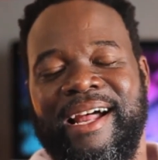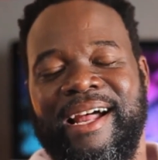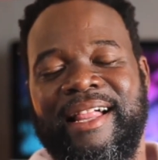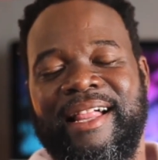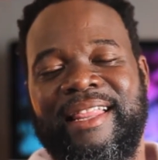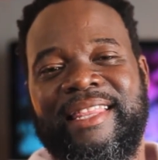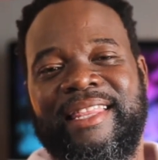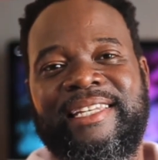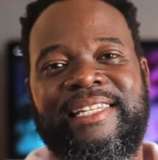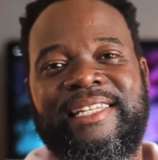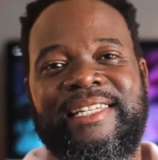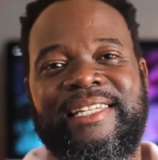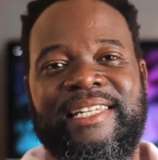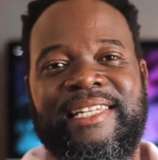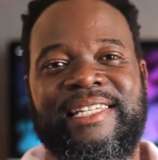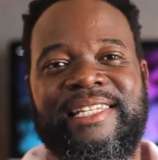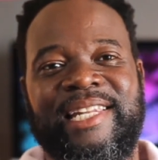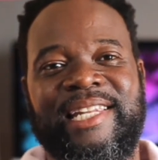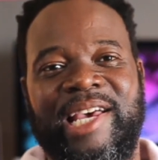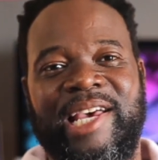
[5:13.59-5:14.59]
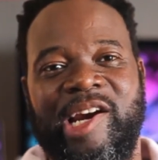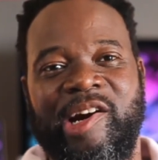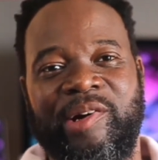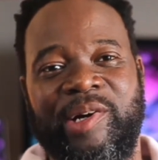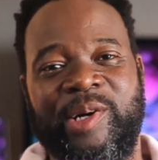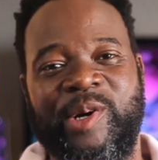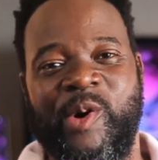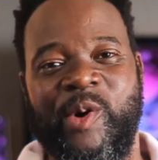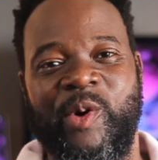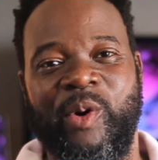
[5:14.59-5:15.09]
this is a
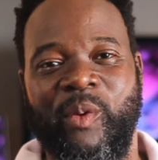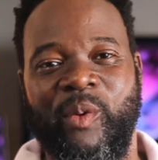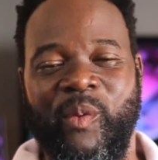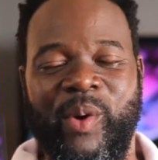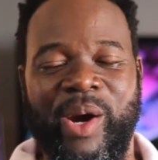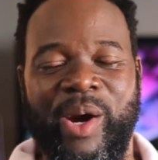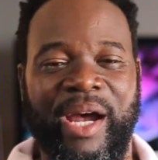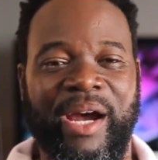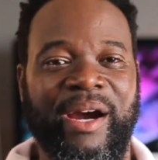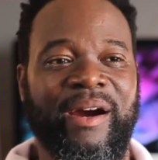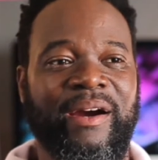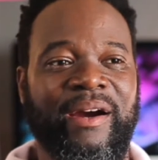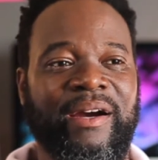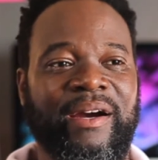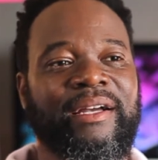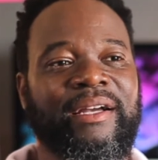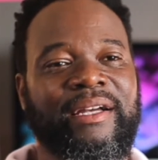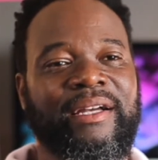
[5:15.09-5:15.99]
scenario where